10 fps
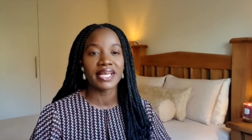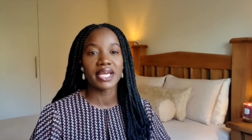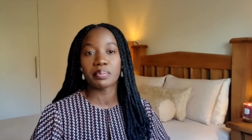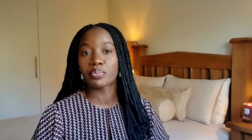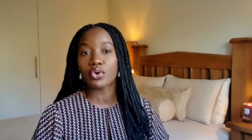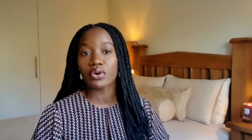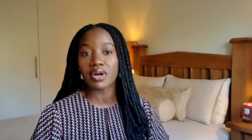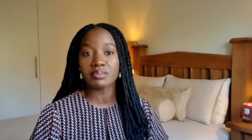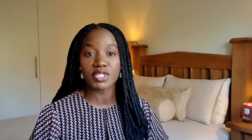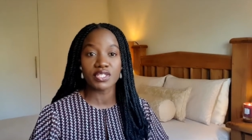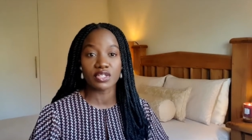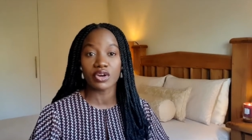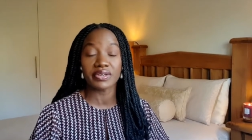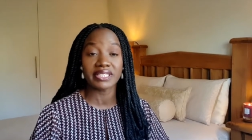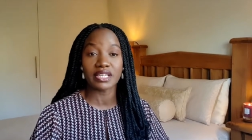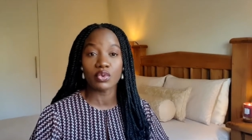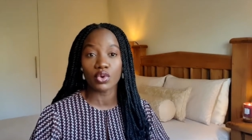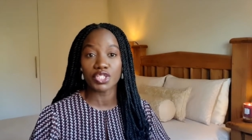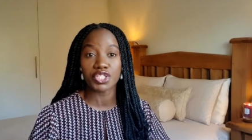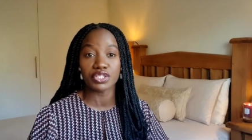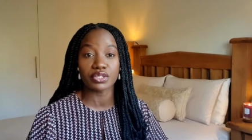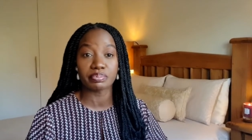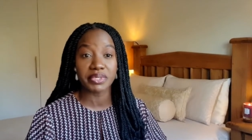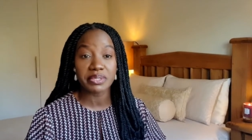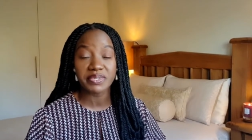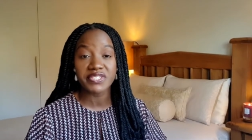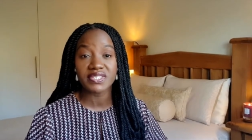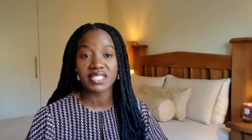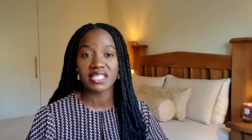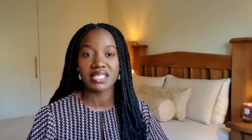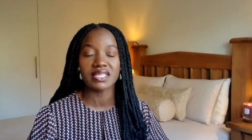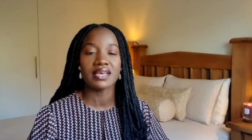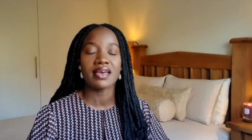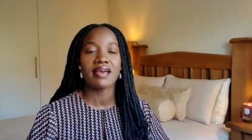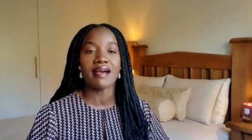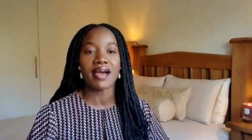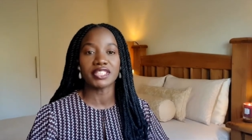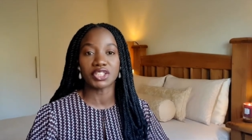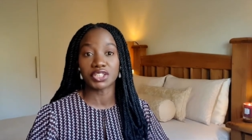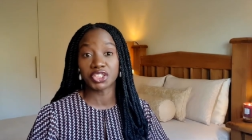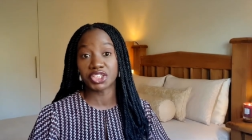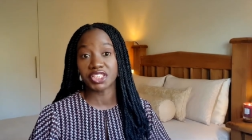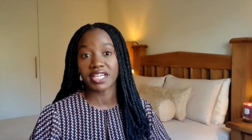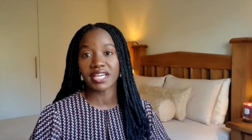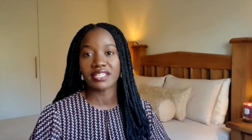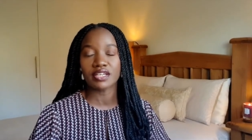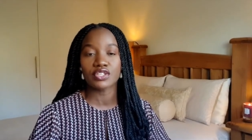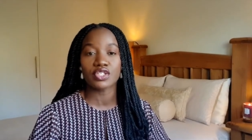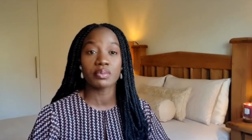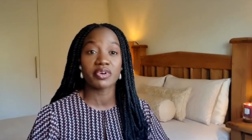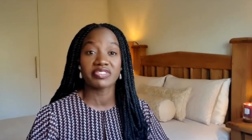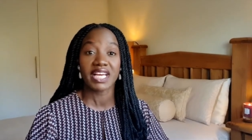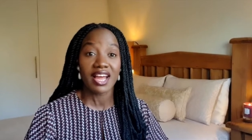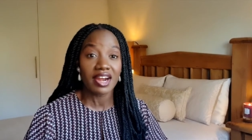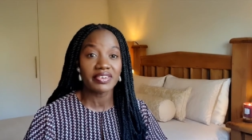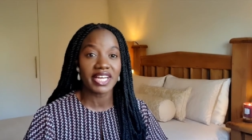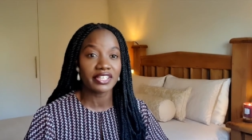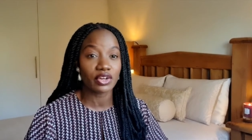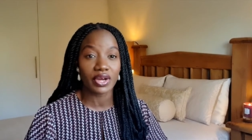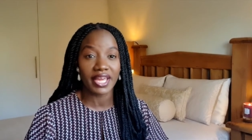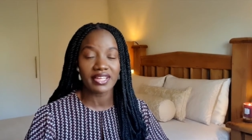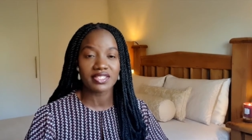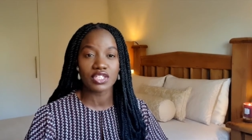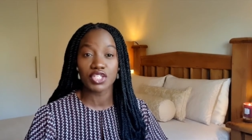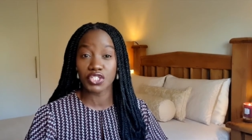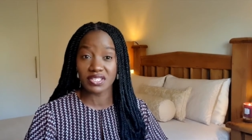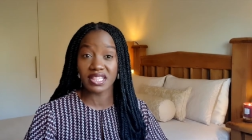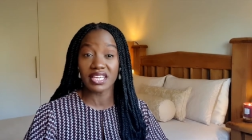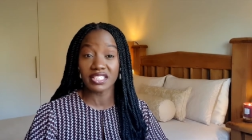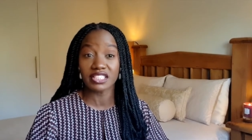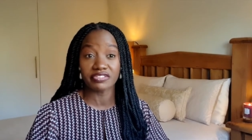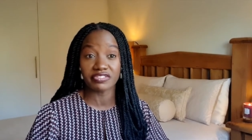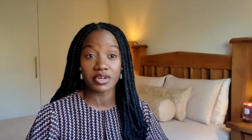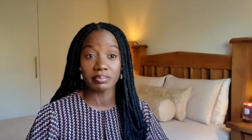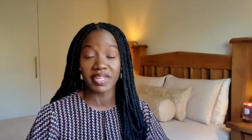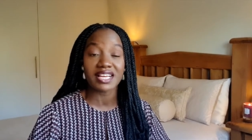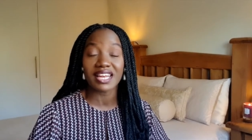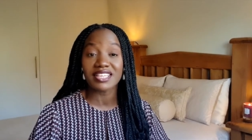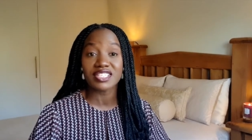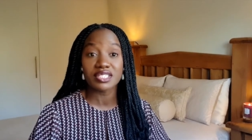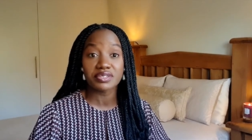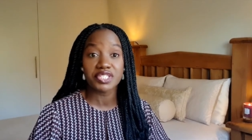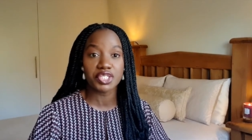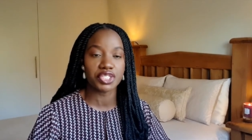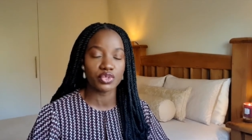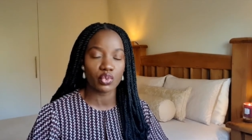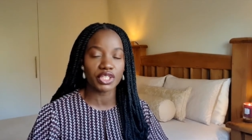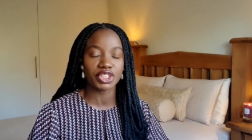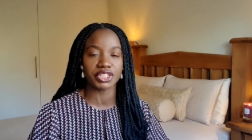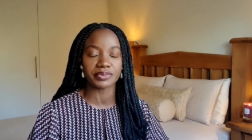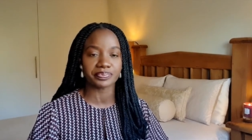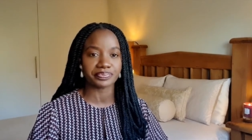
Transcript: a program she's currently watching on B B C, and she shared some of the career nuggets she's learning from that class series she's watching.